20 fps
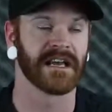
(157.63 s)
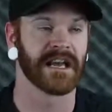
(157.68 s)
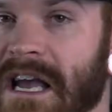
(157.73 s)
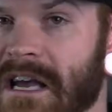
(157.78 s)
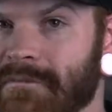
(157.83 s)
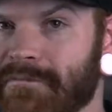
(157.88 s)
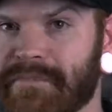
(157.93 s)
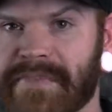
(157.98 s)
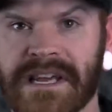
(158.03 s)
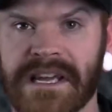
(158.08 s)

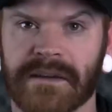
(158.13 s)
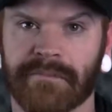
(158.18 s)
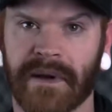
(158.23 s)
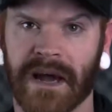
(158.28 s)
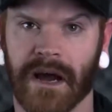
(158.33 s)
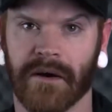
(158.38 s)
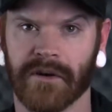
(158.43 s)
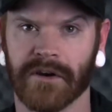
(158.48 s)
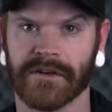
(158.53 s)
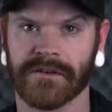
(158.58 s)
and peak
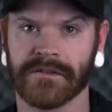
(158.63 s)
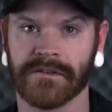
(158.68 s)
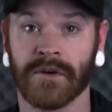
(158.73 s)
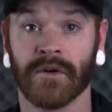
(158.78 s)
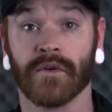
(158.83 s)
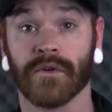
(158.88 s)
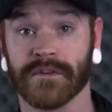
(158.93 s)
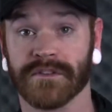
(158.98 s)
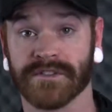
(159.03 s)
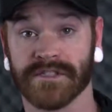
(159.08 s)
power,
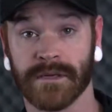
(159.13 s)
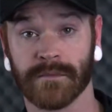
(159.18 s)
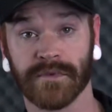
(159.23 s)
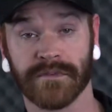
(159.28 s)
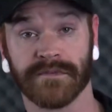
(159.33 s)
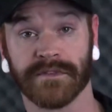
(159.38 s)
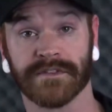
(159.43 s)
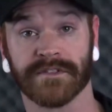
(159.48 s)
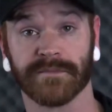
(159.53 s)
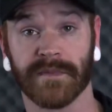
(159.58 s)
or the
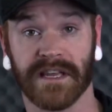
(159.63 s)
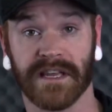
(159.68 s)
subwoofer's